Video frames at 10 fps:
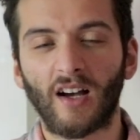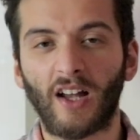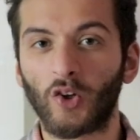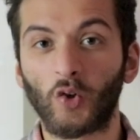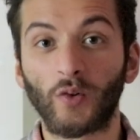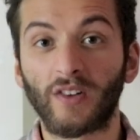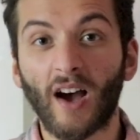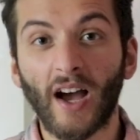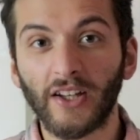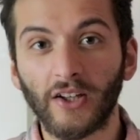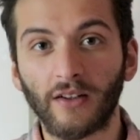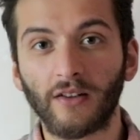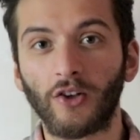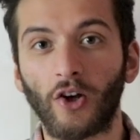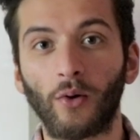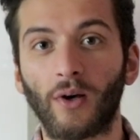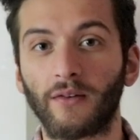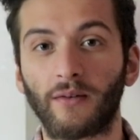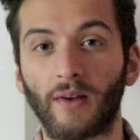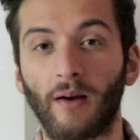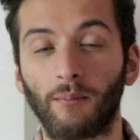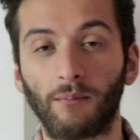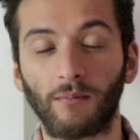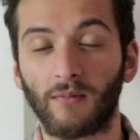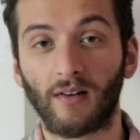had a good diet, you know, I was, I'm